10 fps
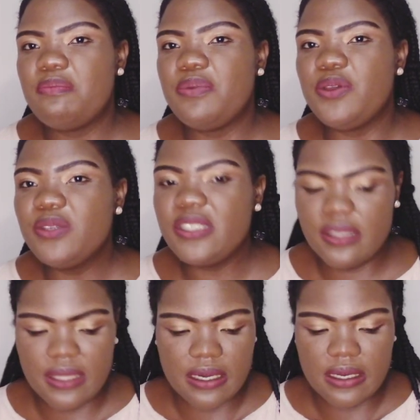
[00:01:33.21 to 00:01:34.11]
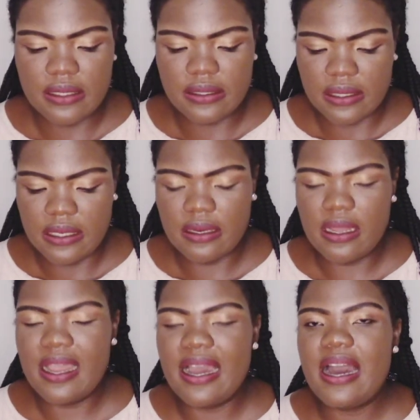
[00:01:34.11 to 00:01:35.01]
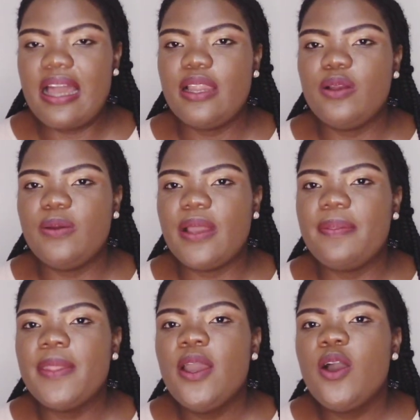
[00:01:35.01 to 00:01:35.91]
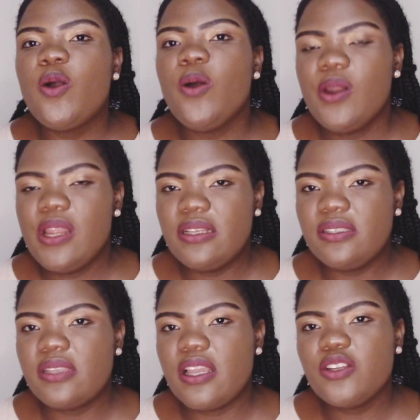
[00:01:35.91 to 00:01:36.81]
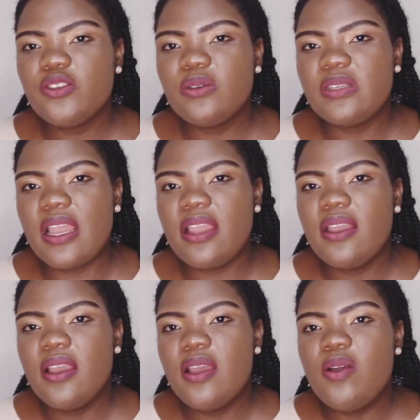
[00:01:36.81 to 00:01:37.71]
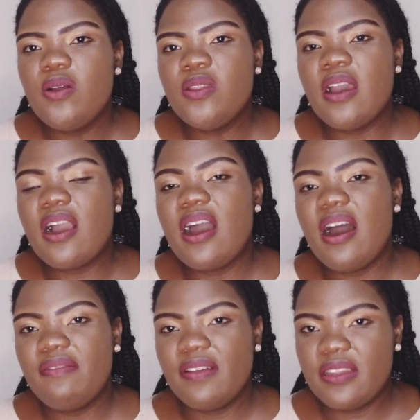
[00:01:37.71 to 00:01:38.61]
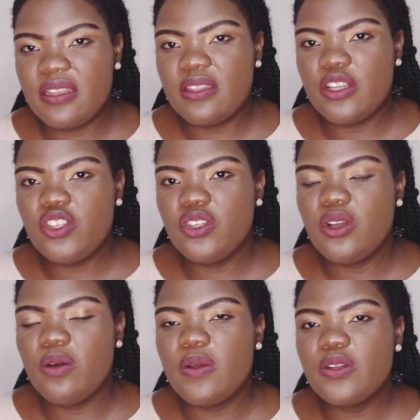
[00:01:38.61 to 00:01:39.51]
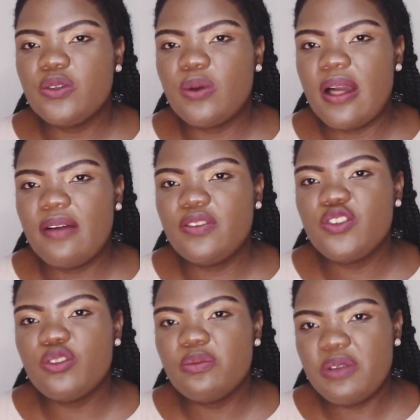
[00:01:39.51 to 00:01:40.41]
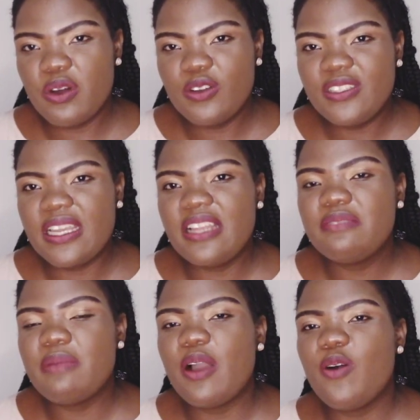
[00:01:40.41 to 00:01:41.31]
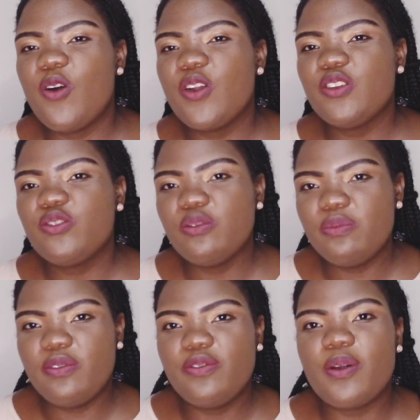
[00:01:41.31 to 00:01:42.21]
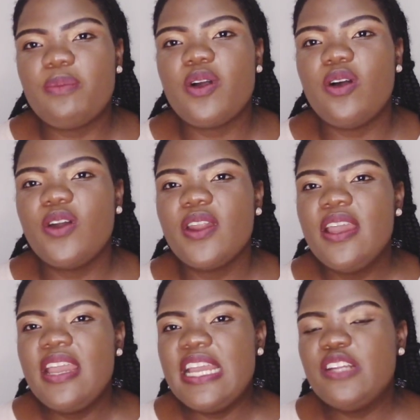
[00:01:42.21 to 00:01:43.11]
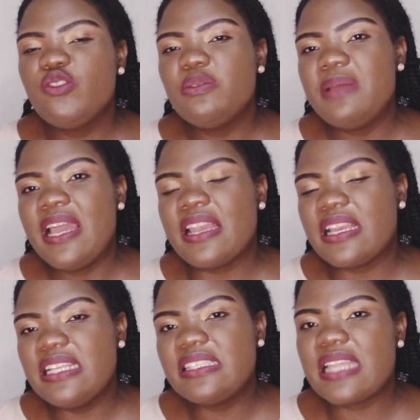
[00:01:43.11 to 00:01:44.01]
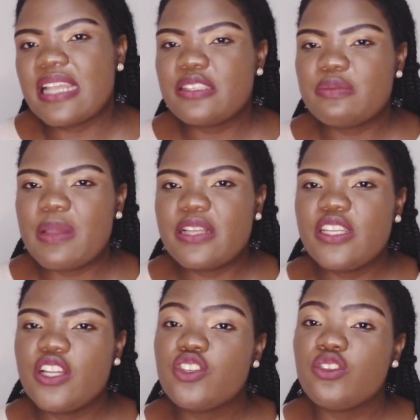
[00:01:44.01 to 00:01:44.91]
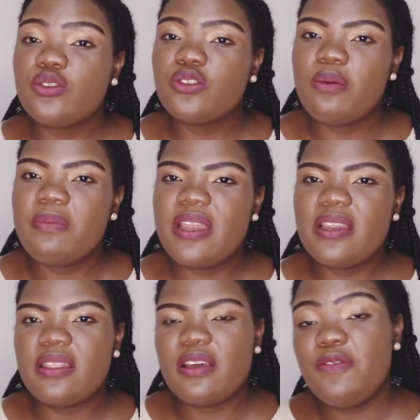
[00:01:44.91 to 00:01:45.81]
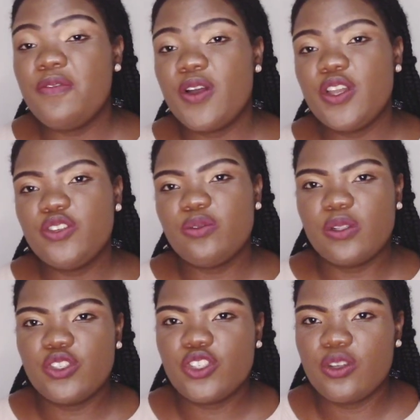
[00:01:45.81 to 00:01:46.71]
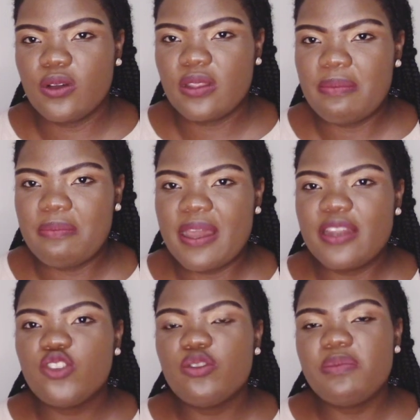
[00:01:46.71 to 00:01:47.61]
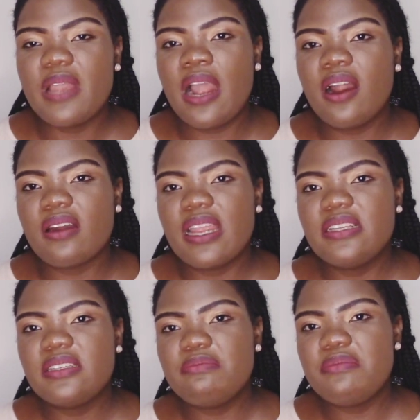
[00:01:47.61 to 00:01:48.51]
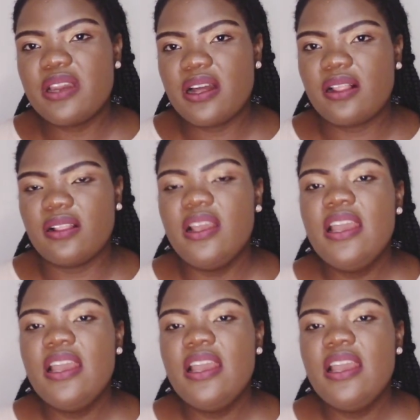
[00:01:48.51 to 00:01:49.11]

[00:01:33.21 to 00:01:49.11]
beauty that is in her. Hallelujah. God is saying today, the covenant that you're going to have, it will be ordained by God, it will be from God, it will be at least expected to so many, therefore it will shock them, but it will be a great miracle,